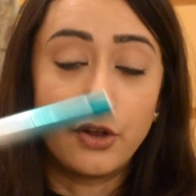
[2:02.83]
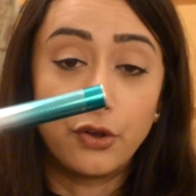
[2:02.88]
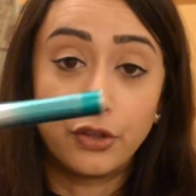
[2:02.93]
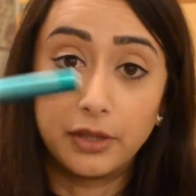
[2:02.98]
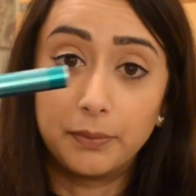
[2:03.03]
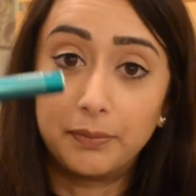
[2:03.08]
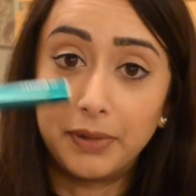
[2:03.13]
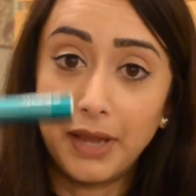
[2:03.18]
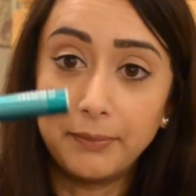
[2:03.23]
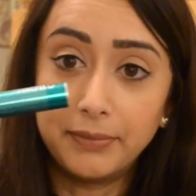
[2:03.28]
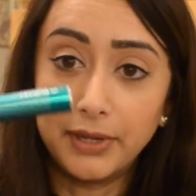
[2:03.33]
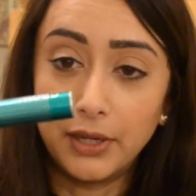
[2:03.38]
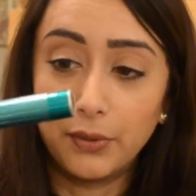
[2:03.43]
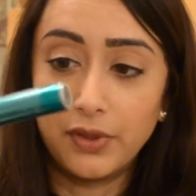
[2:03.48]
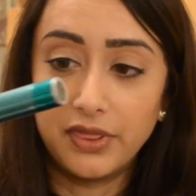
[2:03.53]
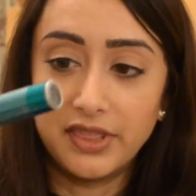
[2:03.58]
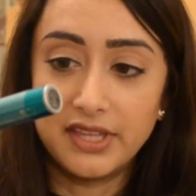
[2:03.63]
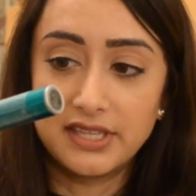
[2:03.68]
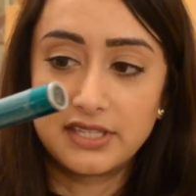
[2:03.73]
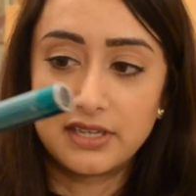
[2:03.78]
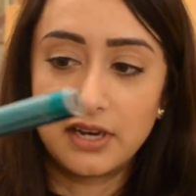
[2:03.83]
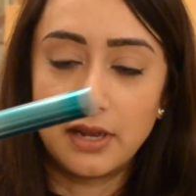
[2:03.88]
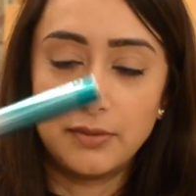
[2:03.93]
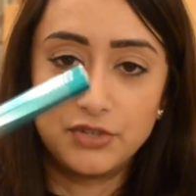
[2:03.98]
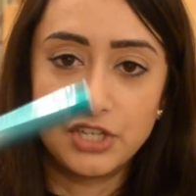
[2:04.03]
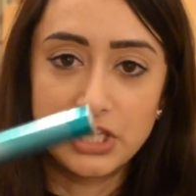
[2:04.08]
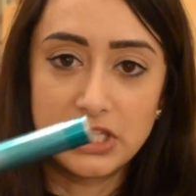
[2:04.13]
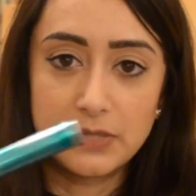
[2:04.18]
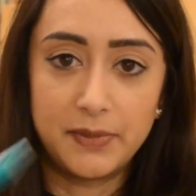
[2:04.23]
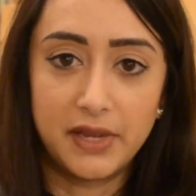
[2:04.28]
got the plumping one this time
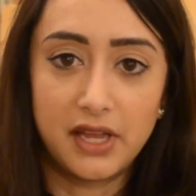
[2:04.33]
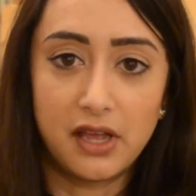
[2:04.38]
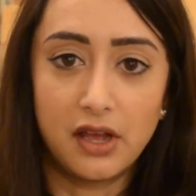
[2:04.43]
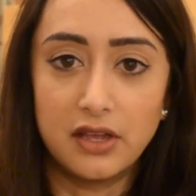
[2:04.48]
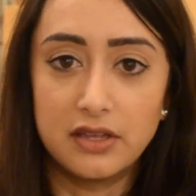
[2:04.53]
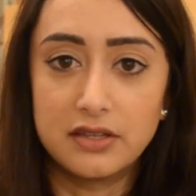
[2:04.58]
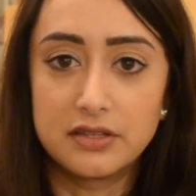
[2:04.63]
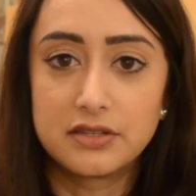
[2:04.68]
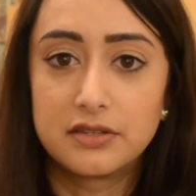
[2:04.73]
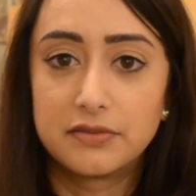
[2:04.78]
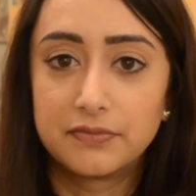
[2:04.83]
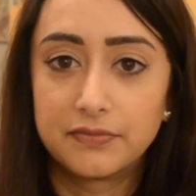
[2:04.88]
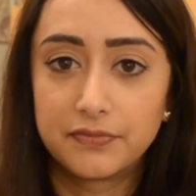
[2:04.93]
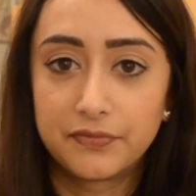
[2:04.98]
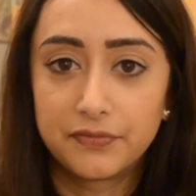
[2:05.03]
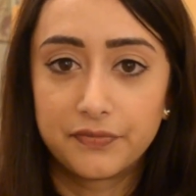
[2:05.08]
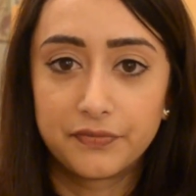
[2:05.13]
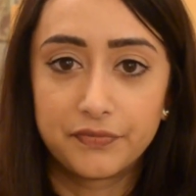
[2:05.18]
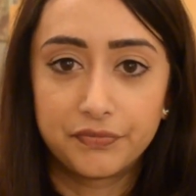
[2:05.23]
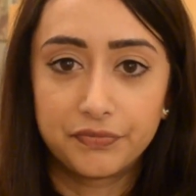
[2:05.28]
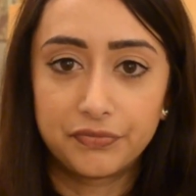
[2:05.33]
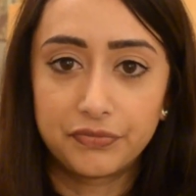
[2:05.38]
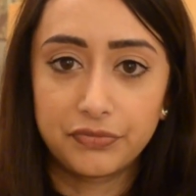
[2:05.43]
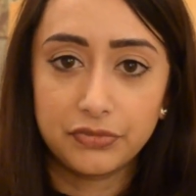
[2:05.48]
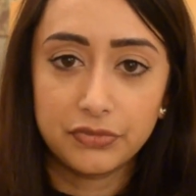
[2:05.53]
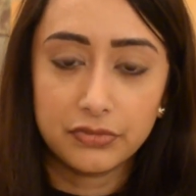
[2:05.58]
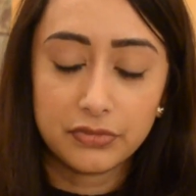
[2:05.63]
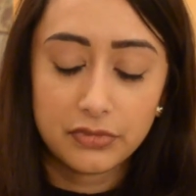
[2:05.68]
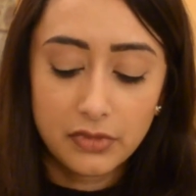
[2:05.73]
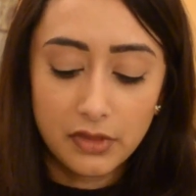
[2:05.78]
just because.
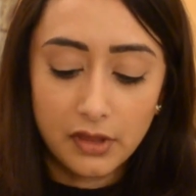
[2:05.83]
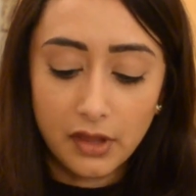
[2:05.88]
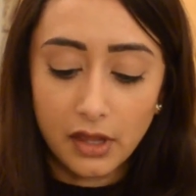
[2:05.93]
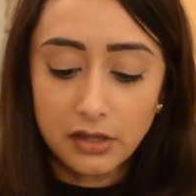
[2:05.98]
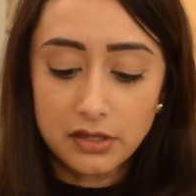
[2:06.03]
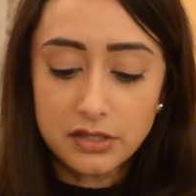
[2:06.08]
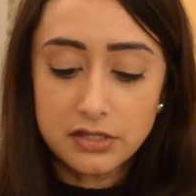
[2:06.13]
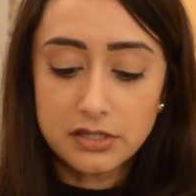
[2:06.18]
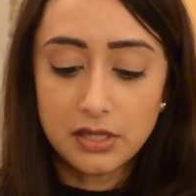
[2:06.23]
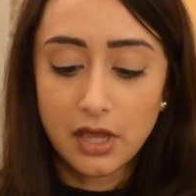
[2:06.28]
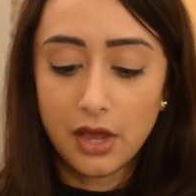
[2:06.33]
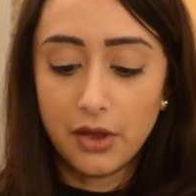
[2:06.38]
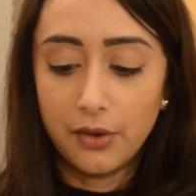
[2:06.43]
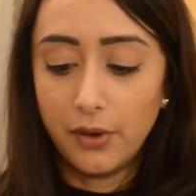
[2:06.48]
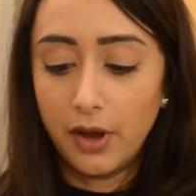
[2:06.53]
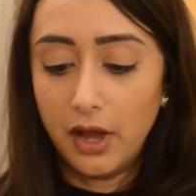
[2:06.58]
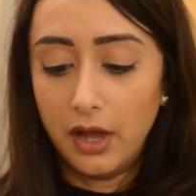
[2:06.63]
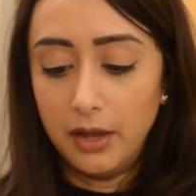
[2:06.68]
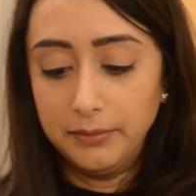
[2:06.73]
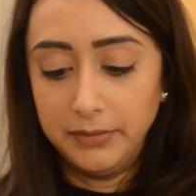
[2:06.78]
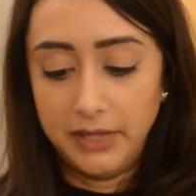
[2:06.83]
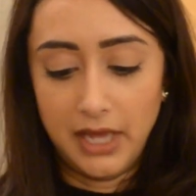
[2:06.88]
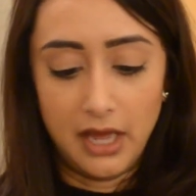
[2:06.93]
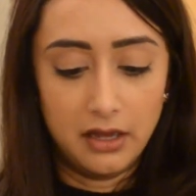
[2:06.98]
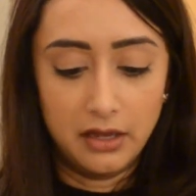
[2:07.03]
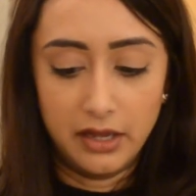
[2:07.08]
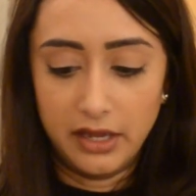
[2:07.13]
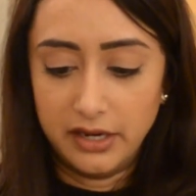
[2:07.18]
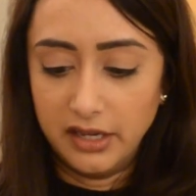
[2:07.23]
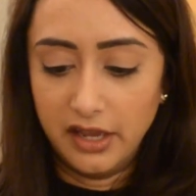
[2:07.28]
So I
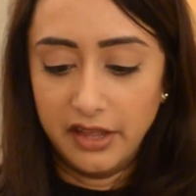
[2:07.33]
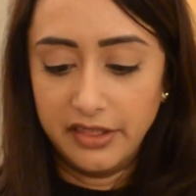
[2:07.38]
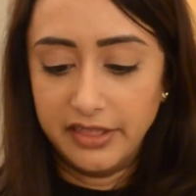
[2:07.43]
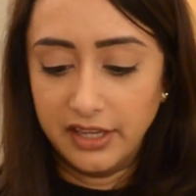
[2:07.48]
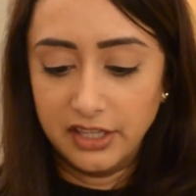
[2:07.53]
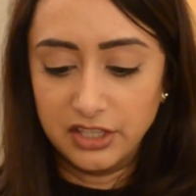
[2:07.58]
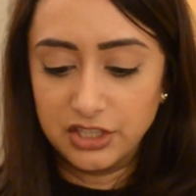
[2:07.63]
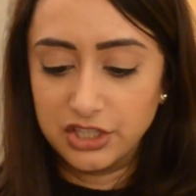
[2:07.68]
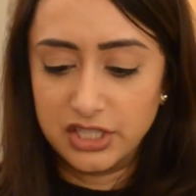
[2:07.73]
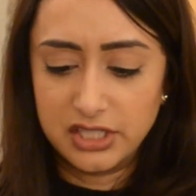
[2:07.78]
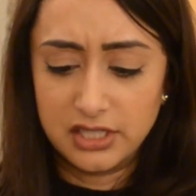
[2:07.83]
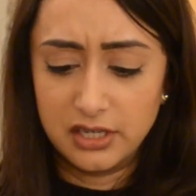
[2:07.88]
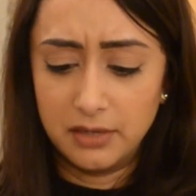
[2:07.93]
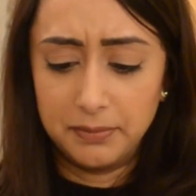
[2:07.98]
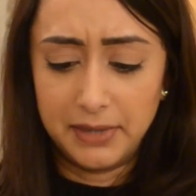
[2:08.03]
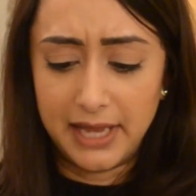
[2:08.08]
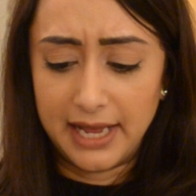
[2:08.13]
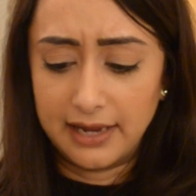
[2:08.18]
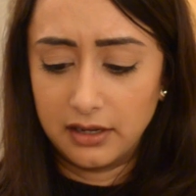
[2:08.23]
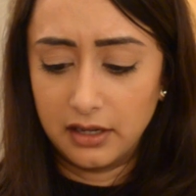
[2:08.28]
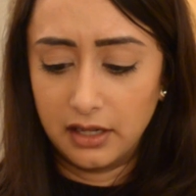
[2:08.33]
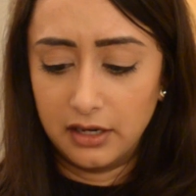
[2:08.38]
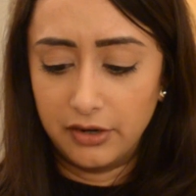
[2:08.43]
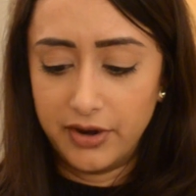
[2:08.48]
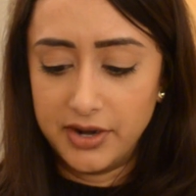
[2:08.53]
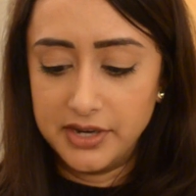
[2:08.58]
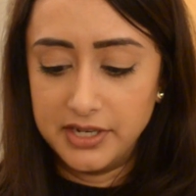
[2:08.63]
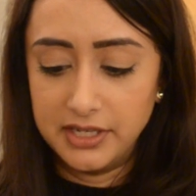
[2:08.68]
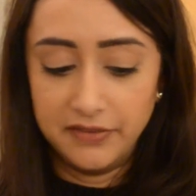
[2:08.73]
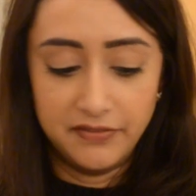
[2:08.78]
think it's just in a black colour,
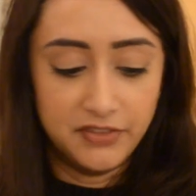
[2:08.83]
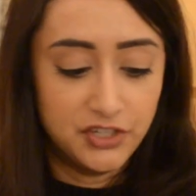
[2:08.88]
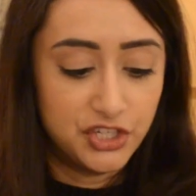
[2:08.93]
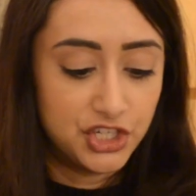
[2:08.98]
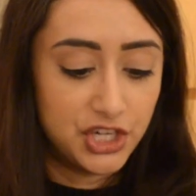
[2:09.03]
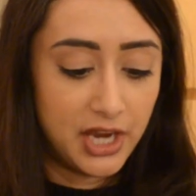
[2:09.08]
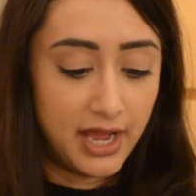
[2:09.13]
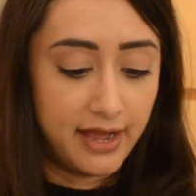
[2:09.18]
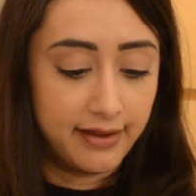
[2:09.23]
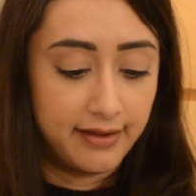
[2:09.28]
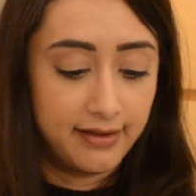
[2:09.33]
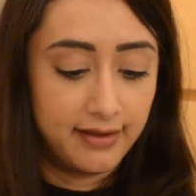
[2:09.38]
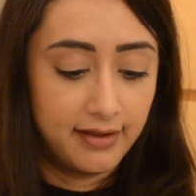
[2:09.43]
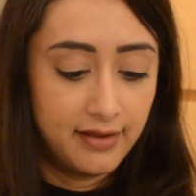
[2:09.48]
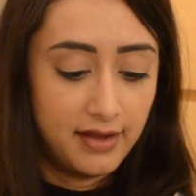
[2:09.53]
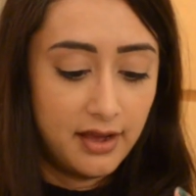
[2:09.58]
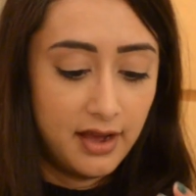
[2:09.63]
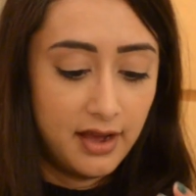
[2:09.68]
I didn't even check.